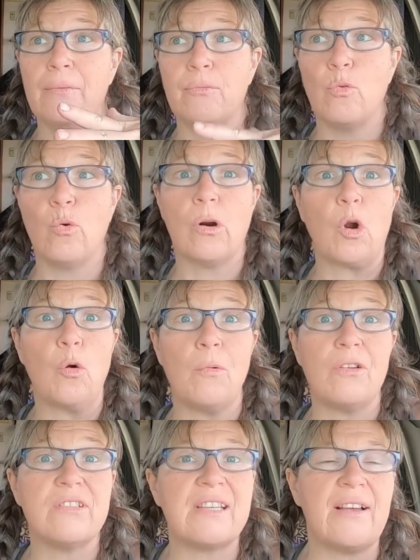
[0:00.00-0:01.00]
for
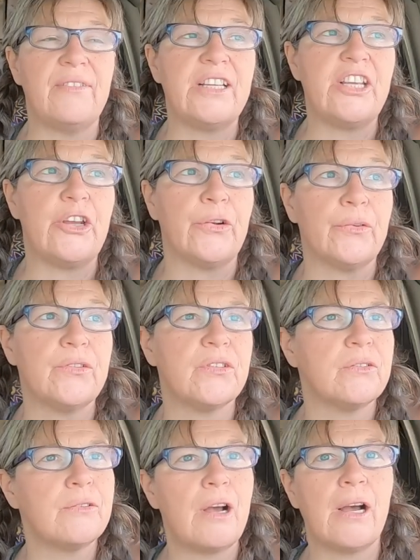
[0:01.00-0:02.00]
almost seven years,